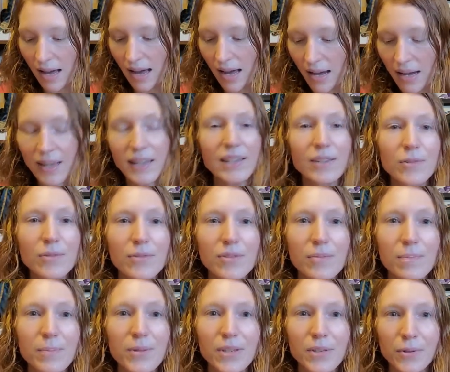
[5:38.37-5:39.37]
I
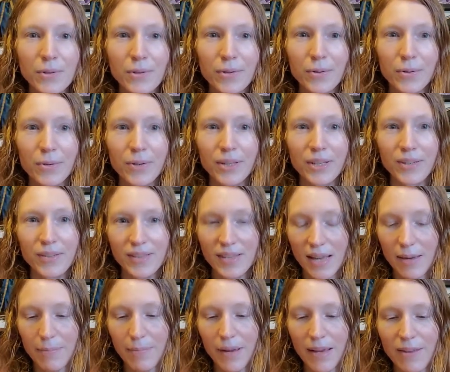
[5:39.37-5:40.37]
use pure oils
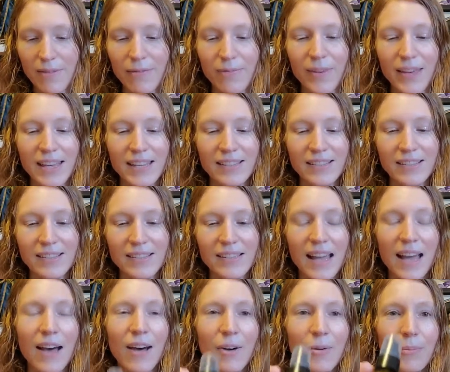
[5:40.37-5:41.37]
on my face to
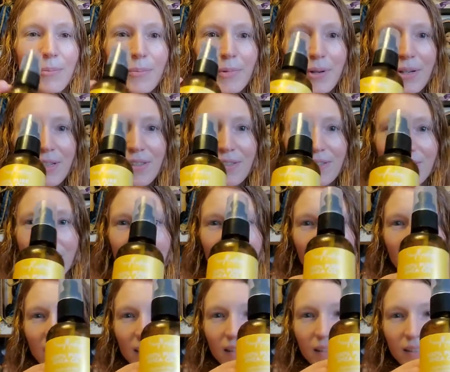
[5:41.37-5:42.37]
help
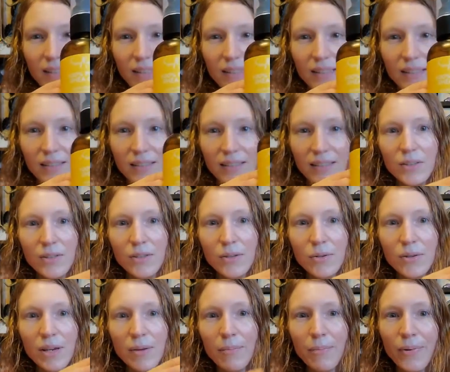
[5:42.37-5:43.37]
moisturize it.
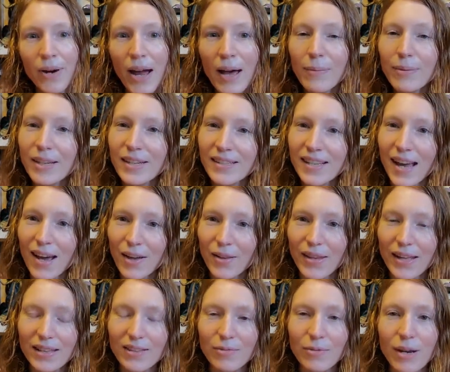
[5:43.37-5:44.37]
You can probably tell
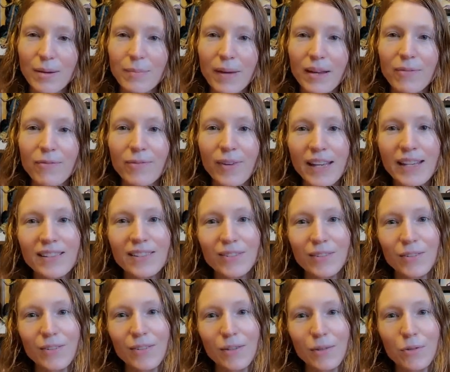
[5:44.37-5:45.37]
that's why my face
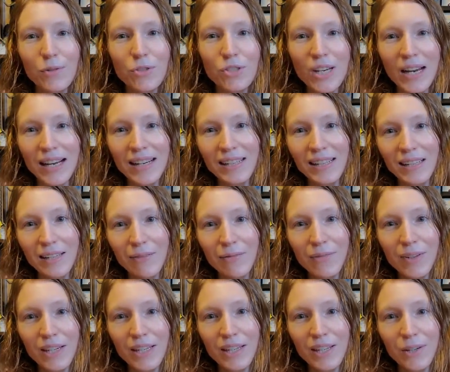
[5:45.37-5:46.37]
looks so shiny in
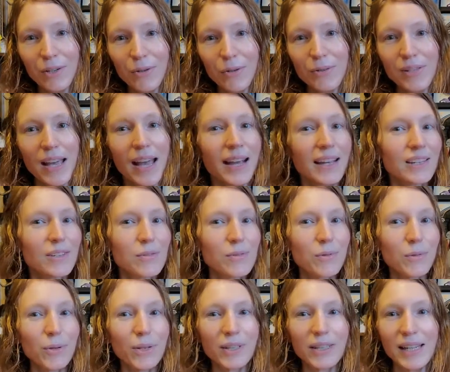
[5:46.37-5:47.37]
videos. I use
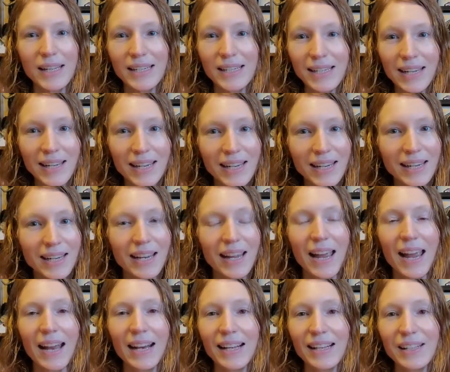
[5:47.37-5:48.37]
oil at night
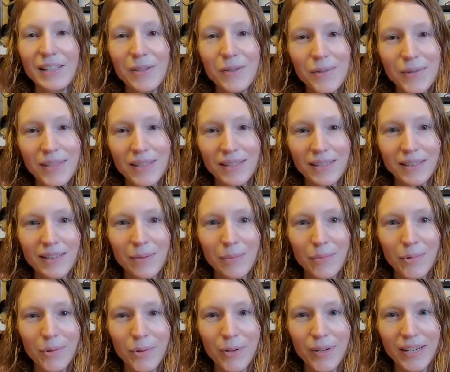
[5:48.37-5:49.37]
and I use it in the
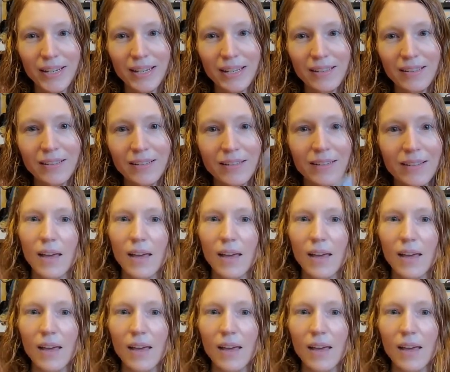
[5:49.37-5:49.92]
morning.